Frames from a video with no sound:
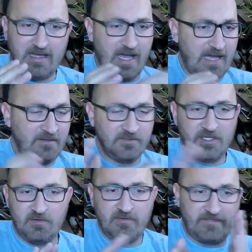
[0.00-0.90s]
I don't
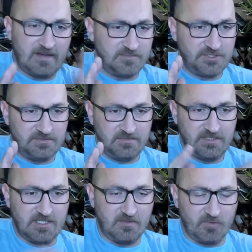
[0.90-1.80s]
know if I'm
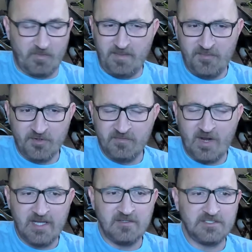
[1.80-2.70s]
you know remembering
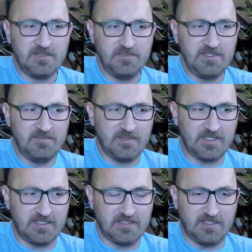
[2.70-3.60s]
right or something,
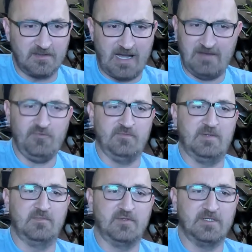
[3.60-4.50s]
but you know I
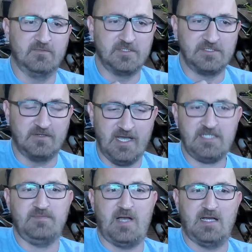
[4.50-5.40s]
remember the original
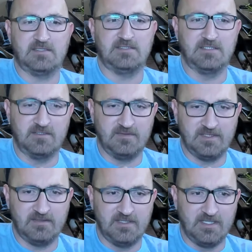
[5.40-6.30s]
Xbox. You know, it,
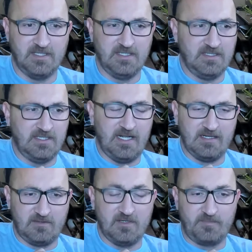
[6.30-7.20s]

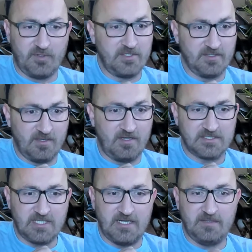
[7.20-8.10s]
had a pretty good launch
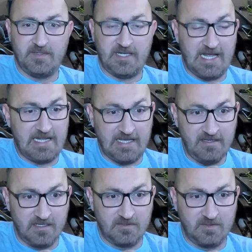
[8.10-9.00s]
lineup, and it had
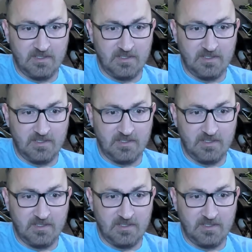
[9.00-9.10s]
Halo.